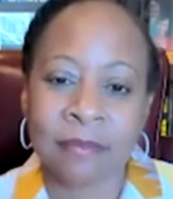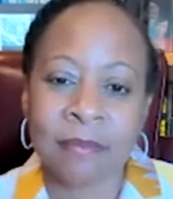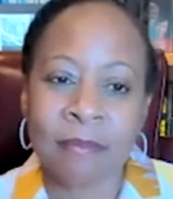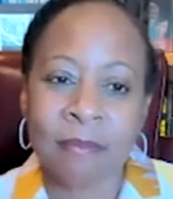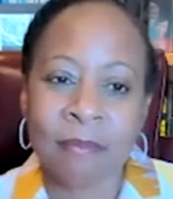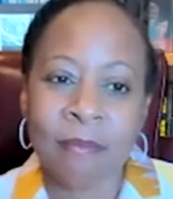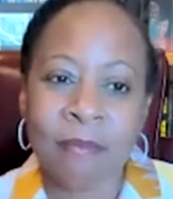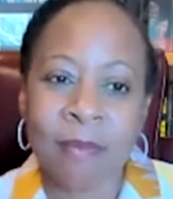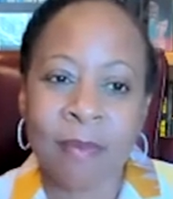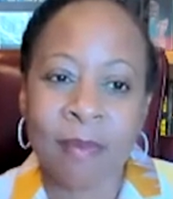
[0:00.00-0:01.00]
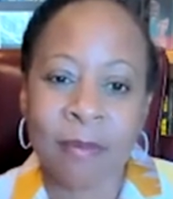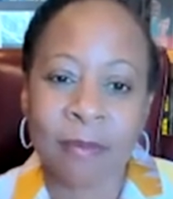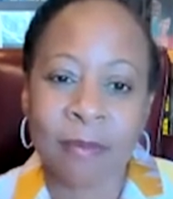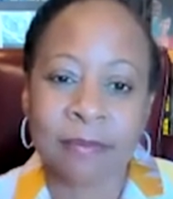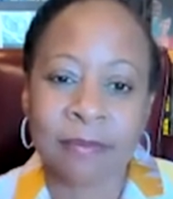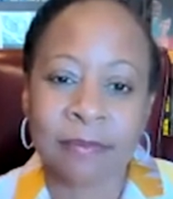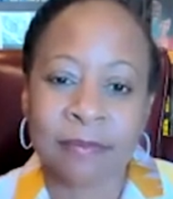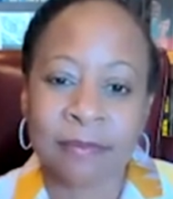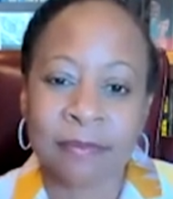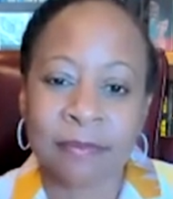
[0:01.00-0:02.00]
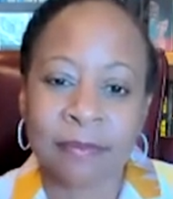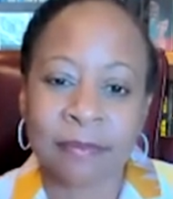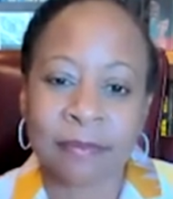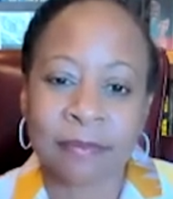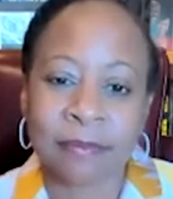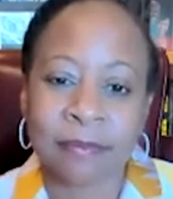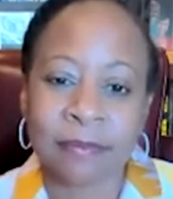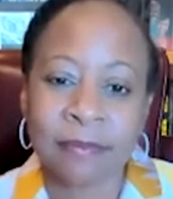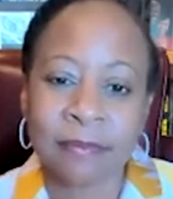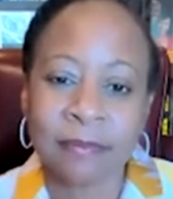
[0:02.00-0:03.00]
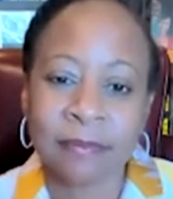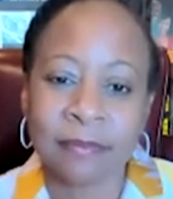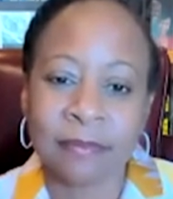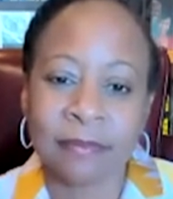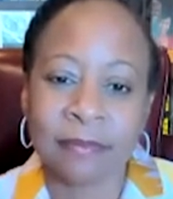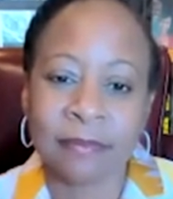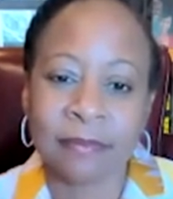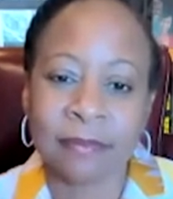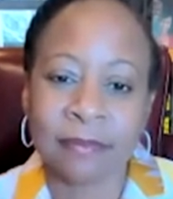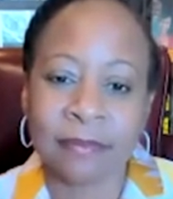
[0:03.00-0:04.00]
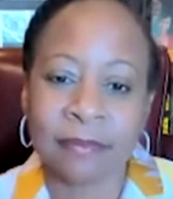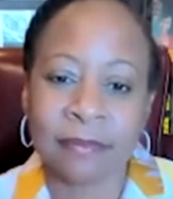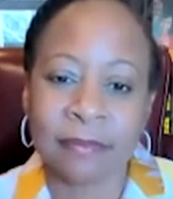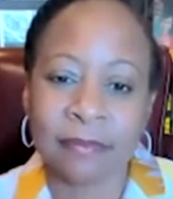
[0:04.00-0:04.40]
The person shown says nothing.